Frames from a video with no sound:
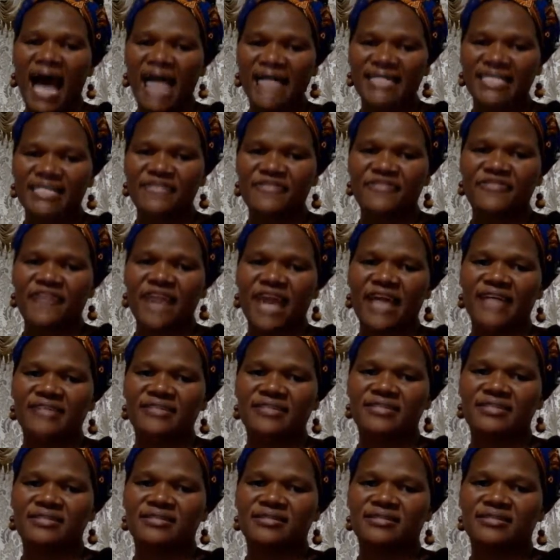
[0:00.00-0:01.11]

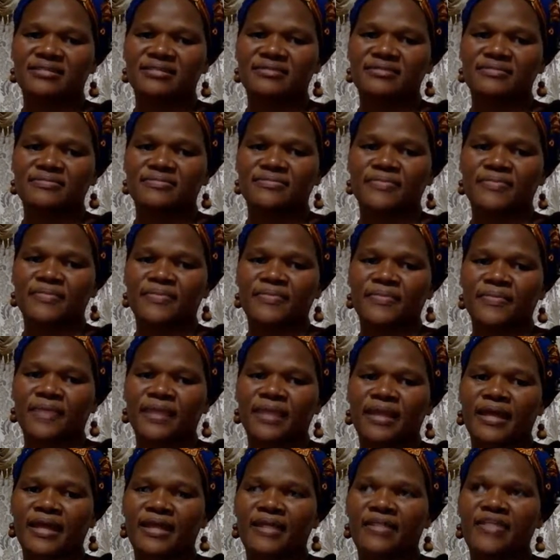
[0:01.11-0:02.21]
artifacts
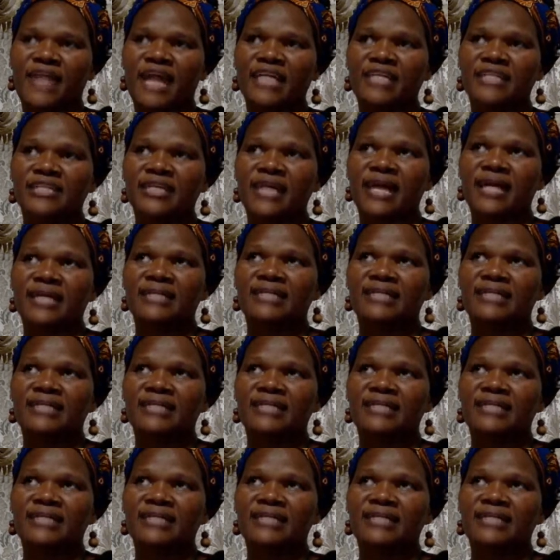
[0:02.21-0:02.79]
that